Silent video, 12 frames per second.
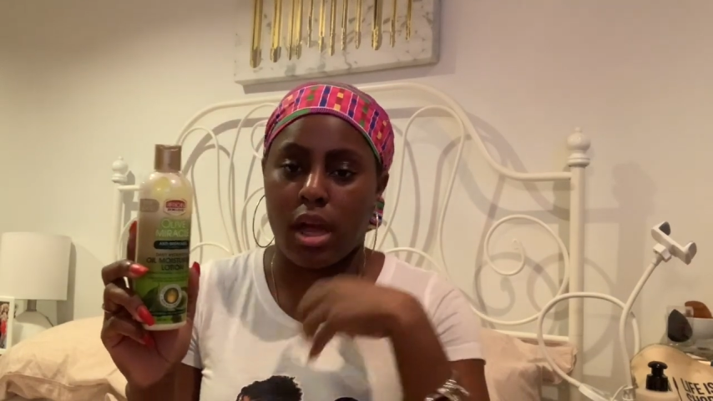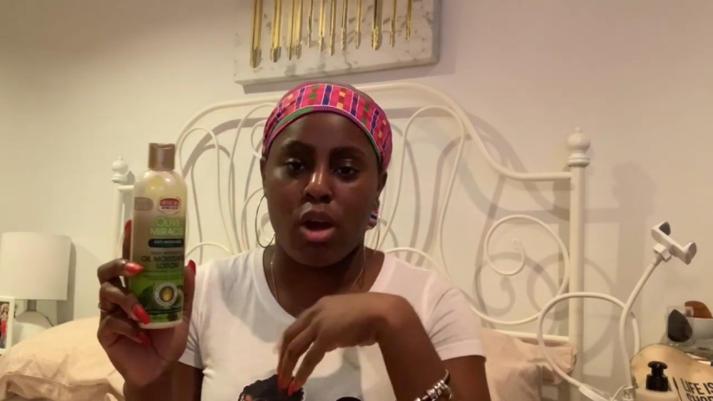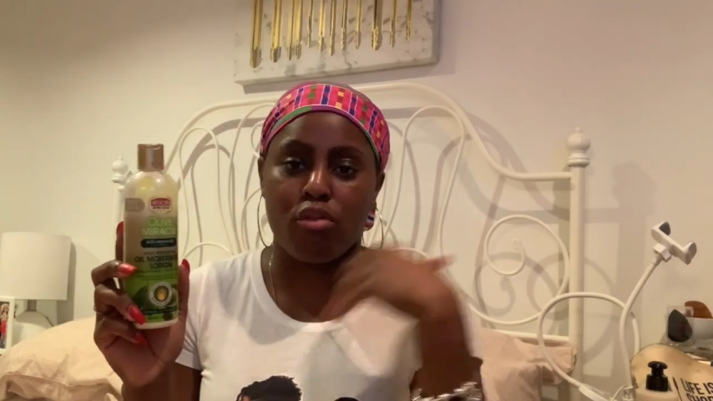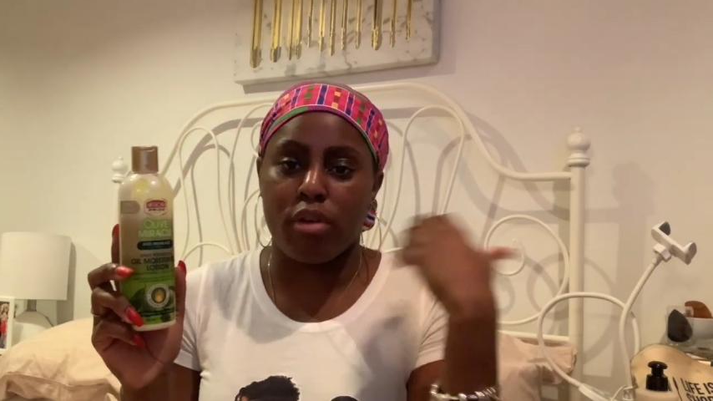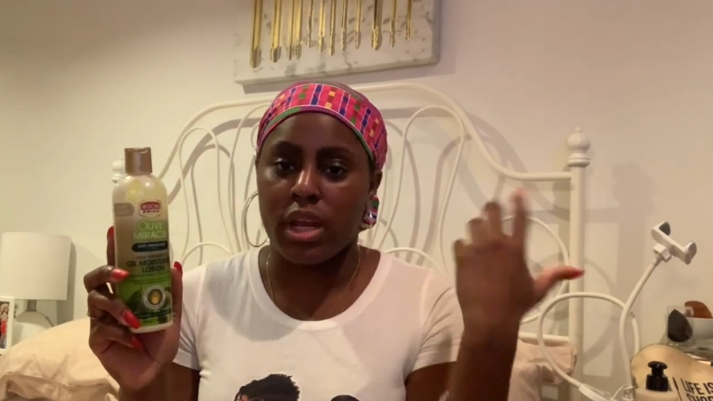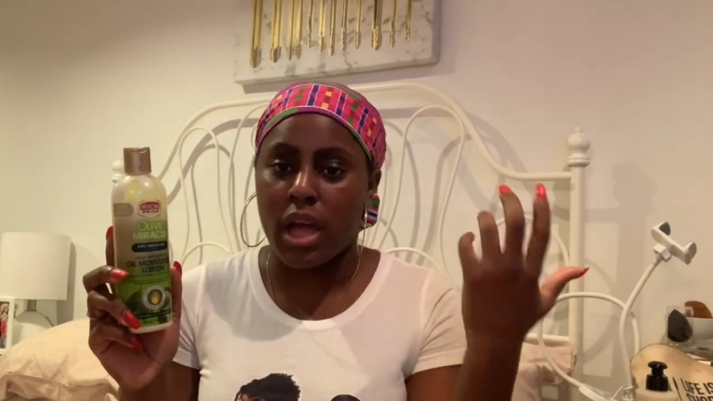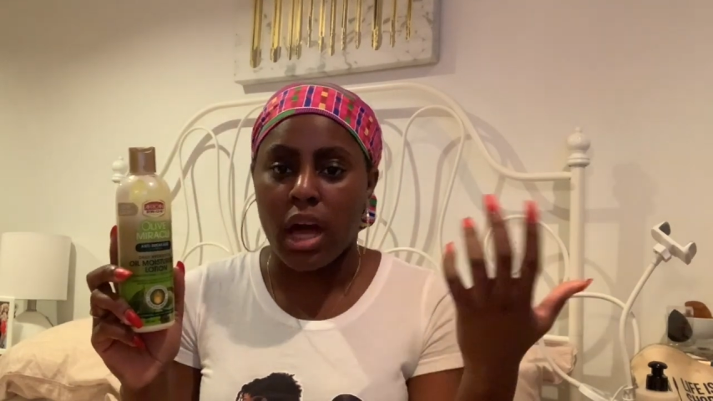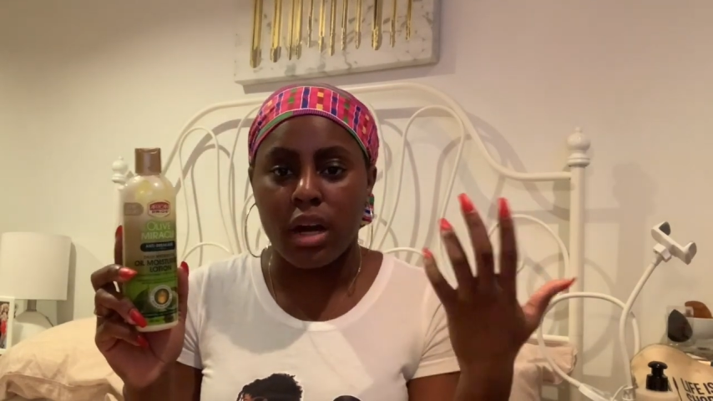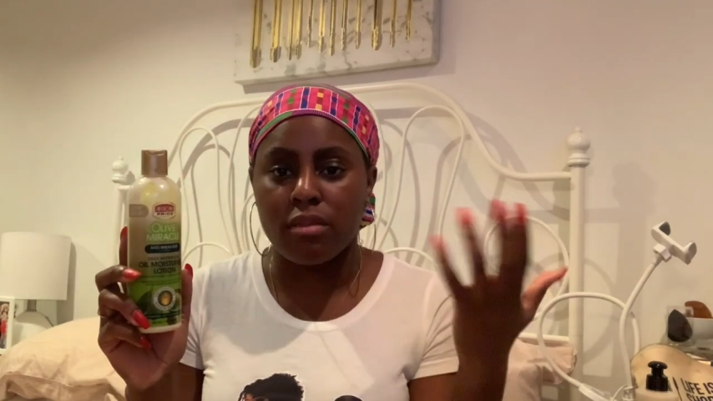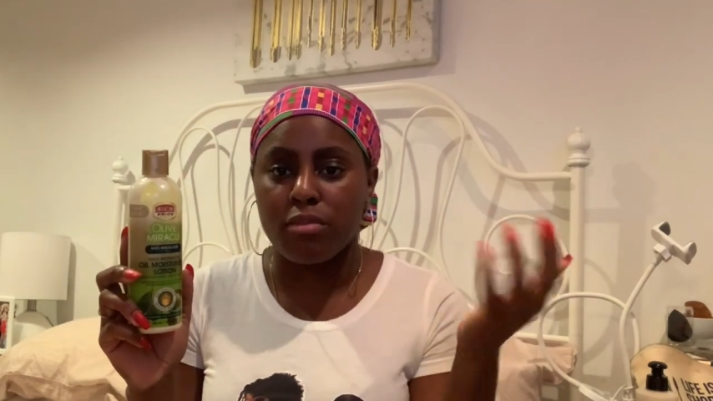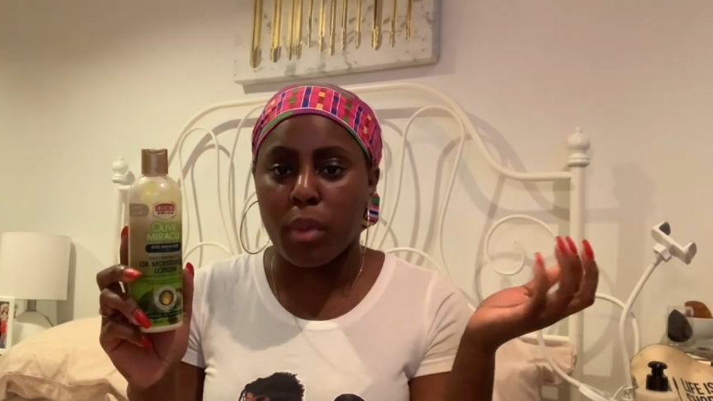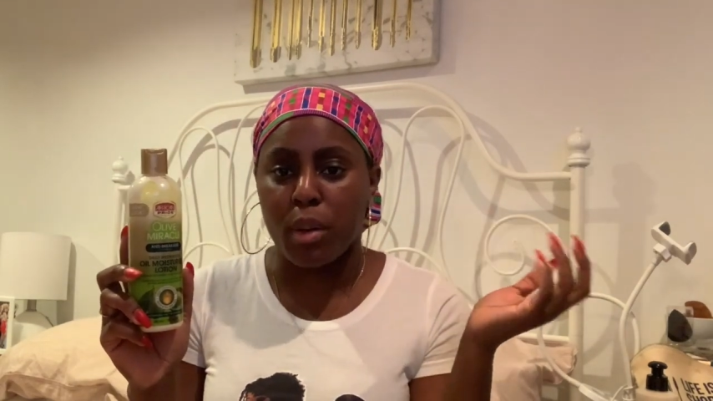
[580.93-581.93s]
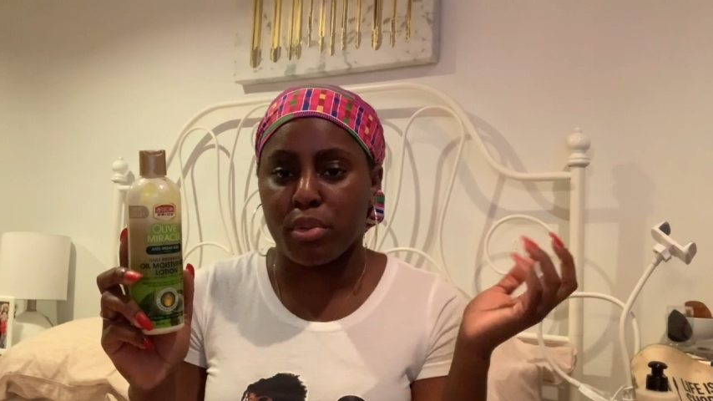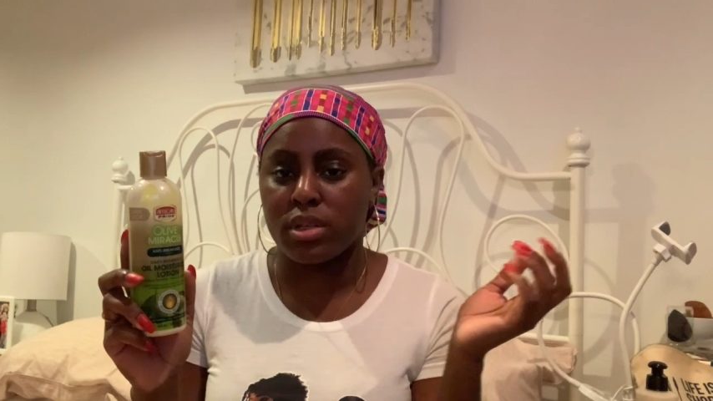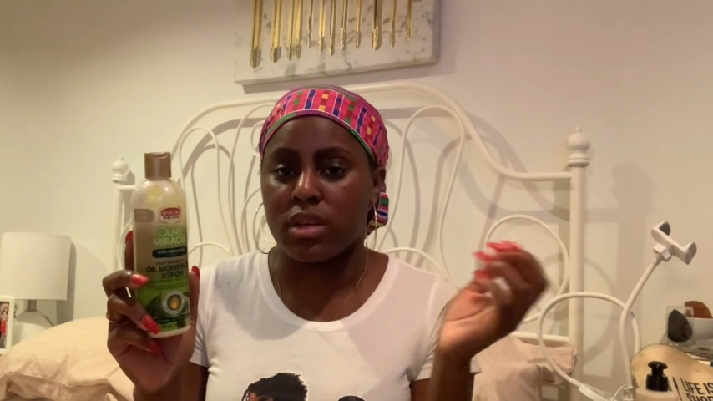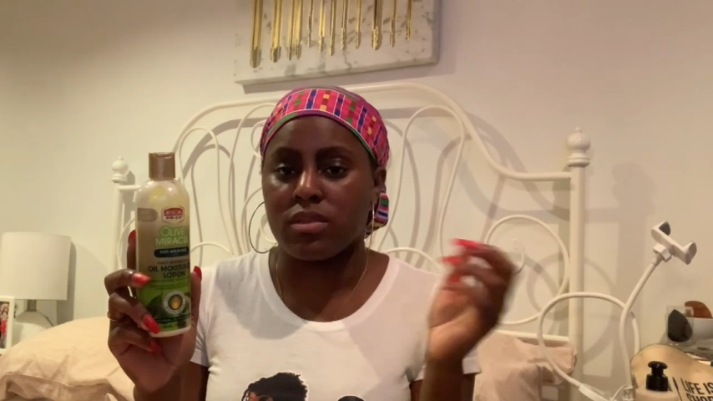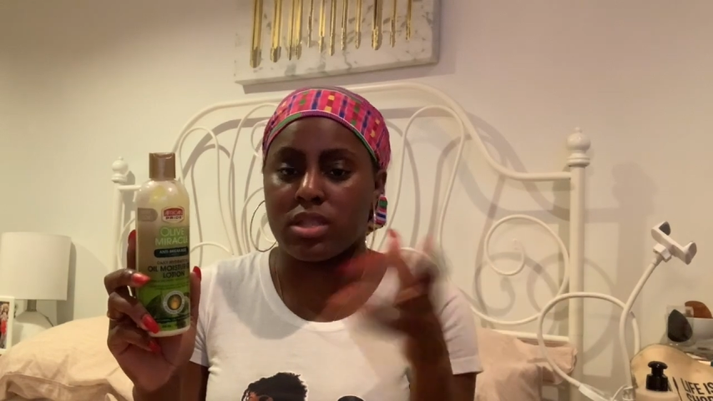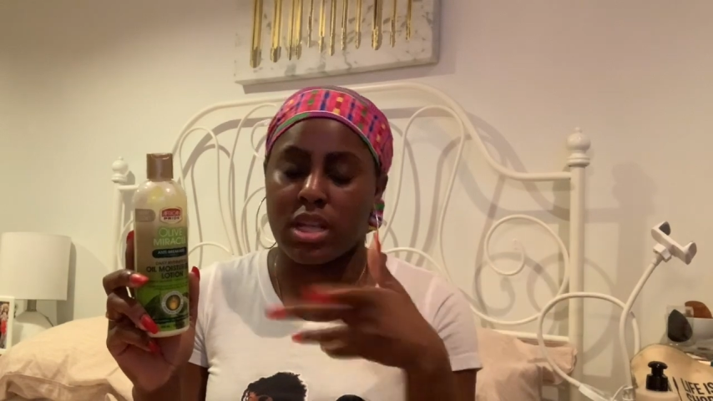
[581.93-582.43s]
already out of my
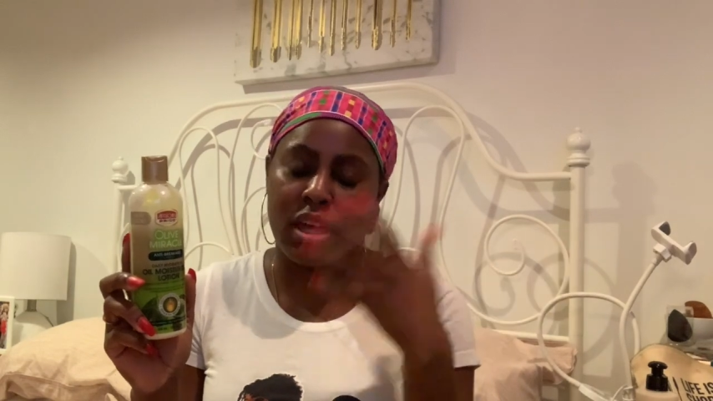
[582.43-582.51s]
protective style,